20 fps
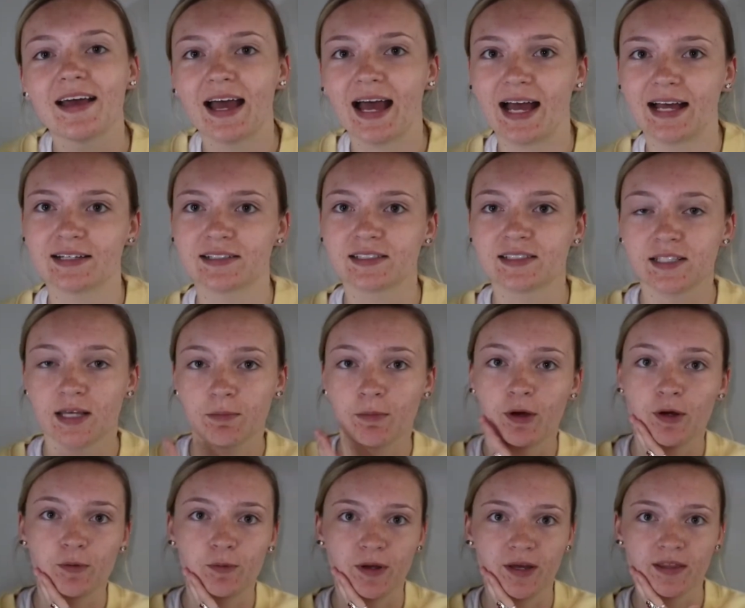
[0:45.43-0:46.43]
as
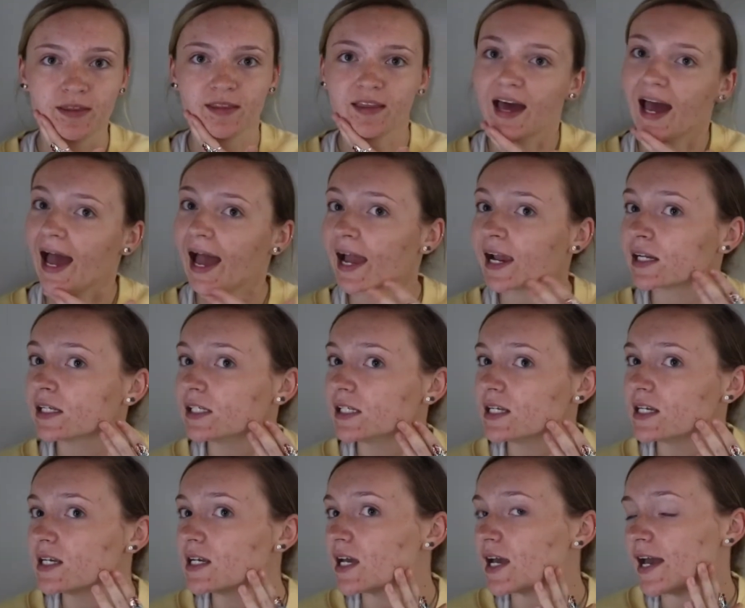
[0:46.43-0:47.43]
someone with
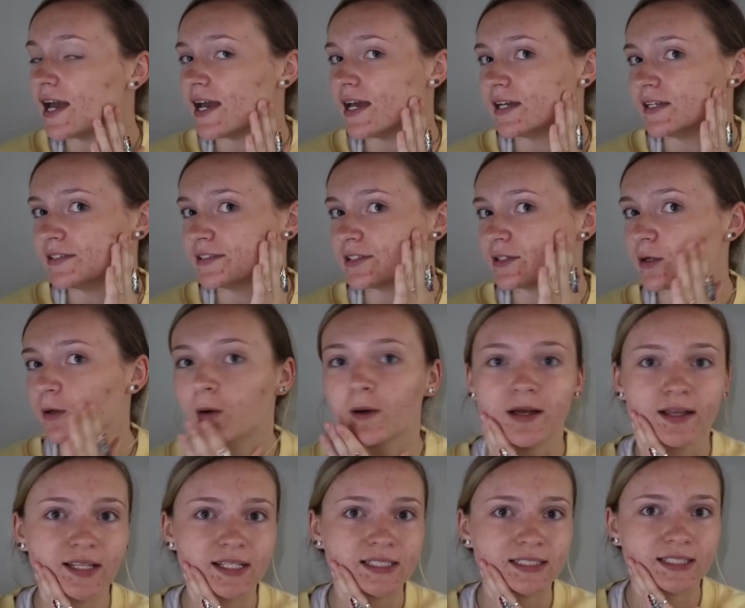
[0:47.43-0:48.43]
acne and
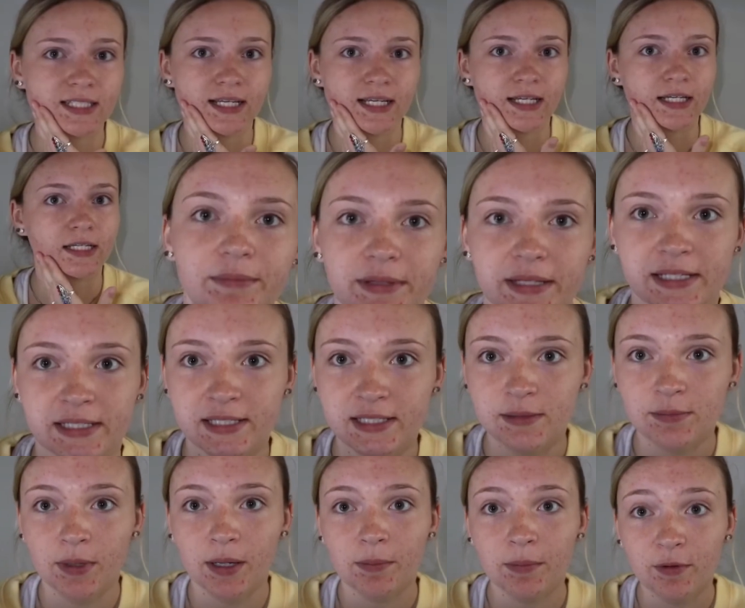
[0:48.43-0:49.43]
oily skin. This
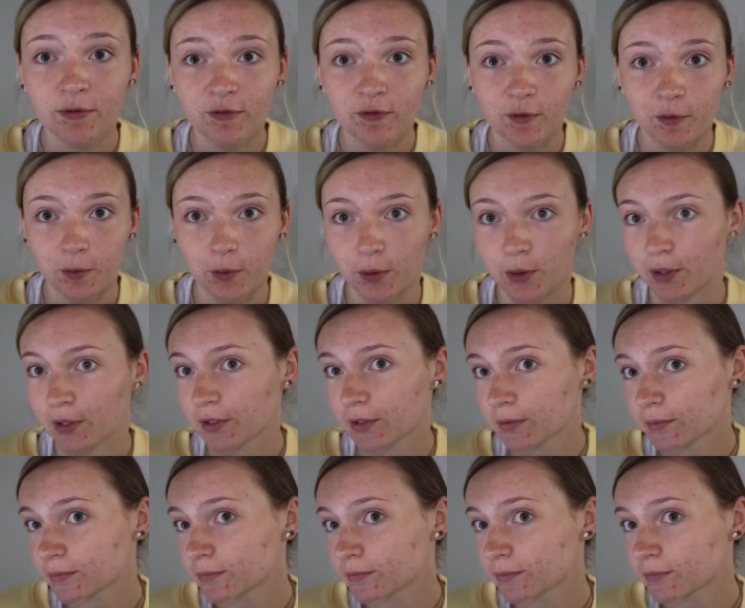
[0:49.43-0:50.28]
is my before.